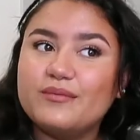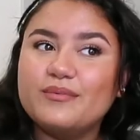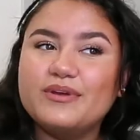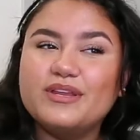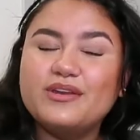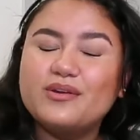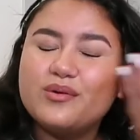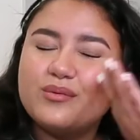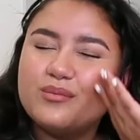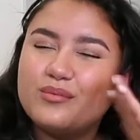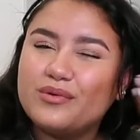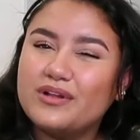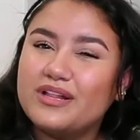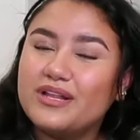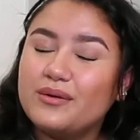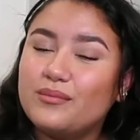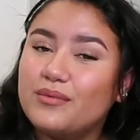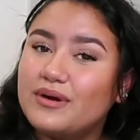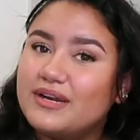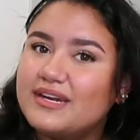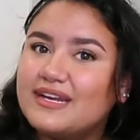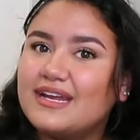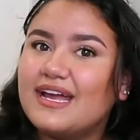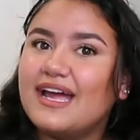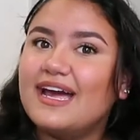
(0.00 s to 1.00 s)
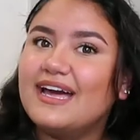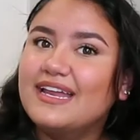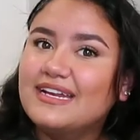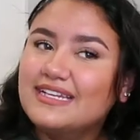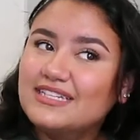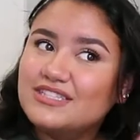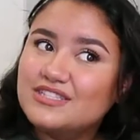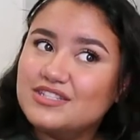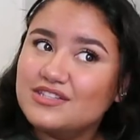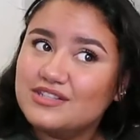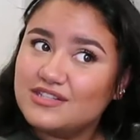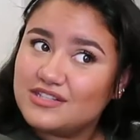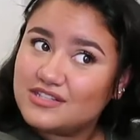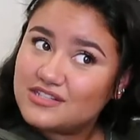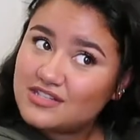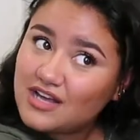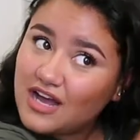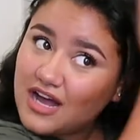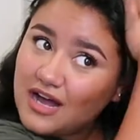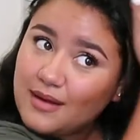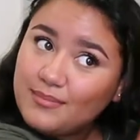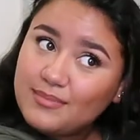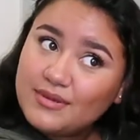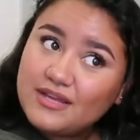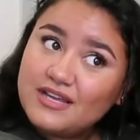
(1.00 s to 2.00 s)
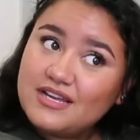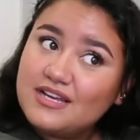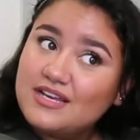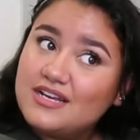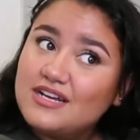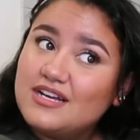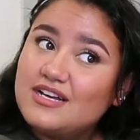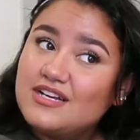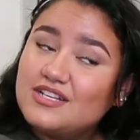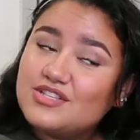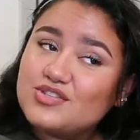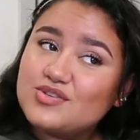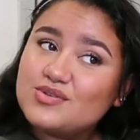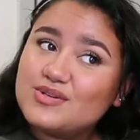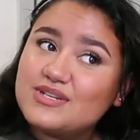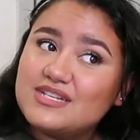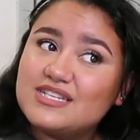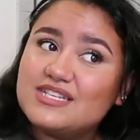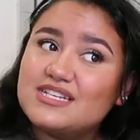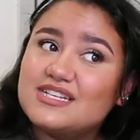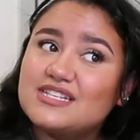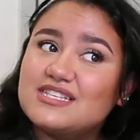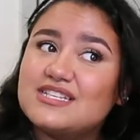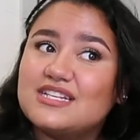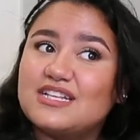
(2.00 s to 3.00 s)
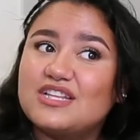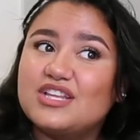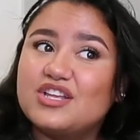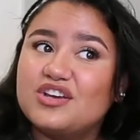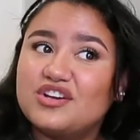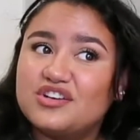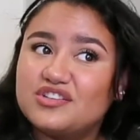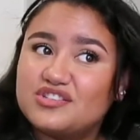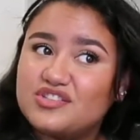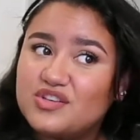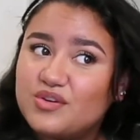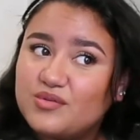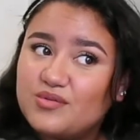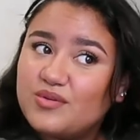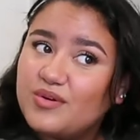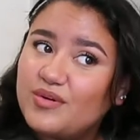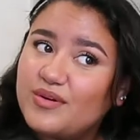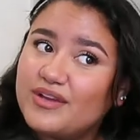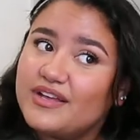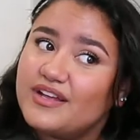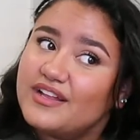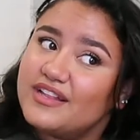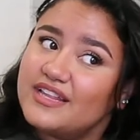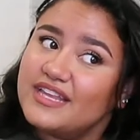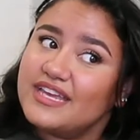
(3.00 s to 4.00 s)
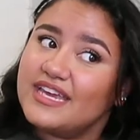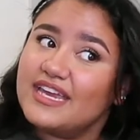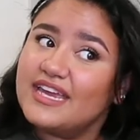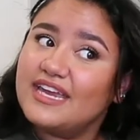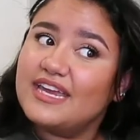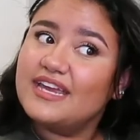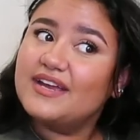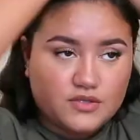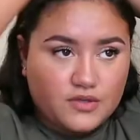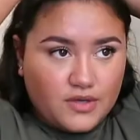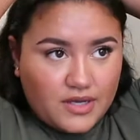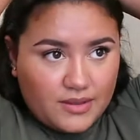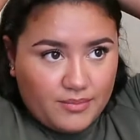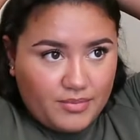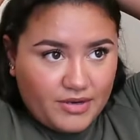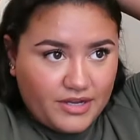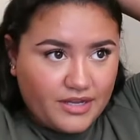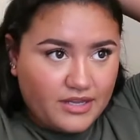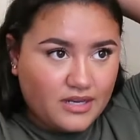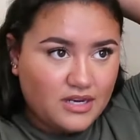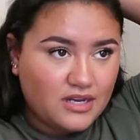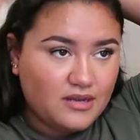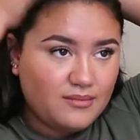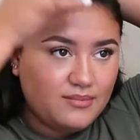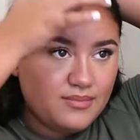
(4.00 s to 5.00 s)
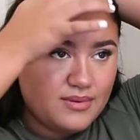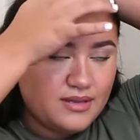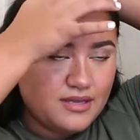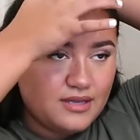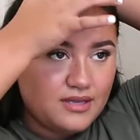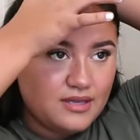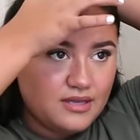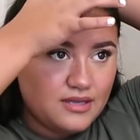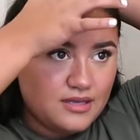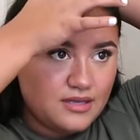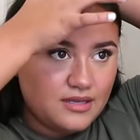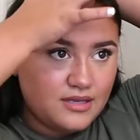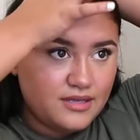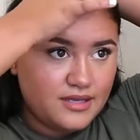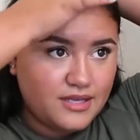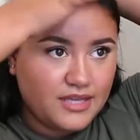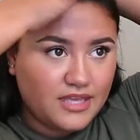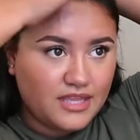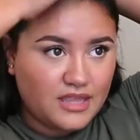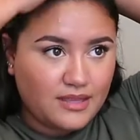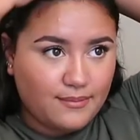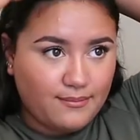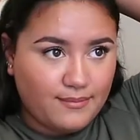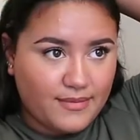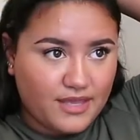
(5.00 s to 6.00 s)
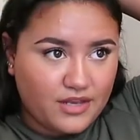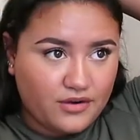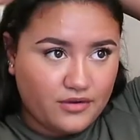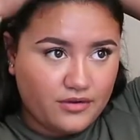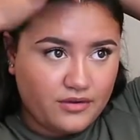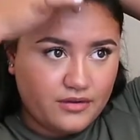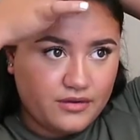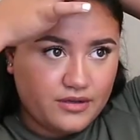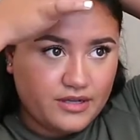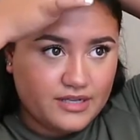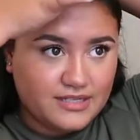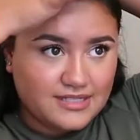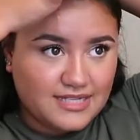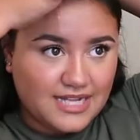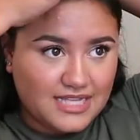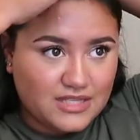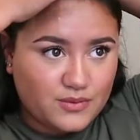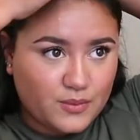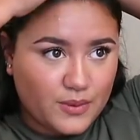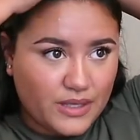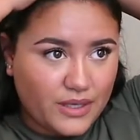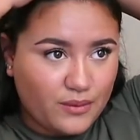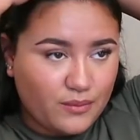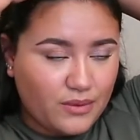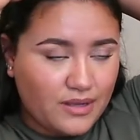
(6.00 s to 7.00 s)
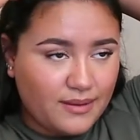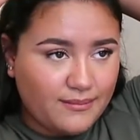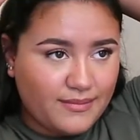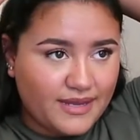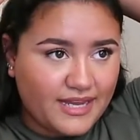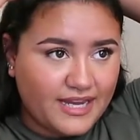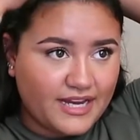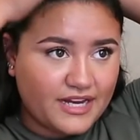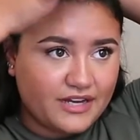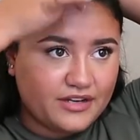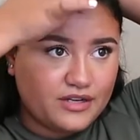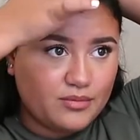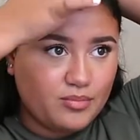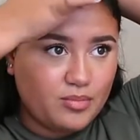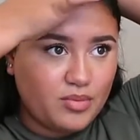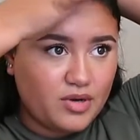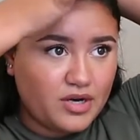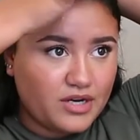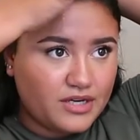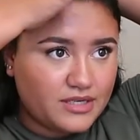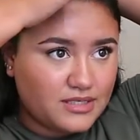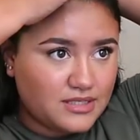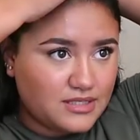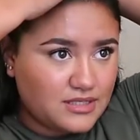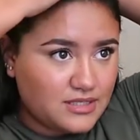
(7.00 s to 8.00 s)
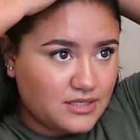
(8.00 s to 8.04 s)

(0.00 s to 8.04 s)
We don't really want to add it to the top so it doesn't look so oily. So I break it up in the middle because that's where I want my hair to part.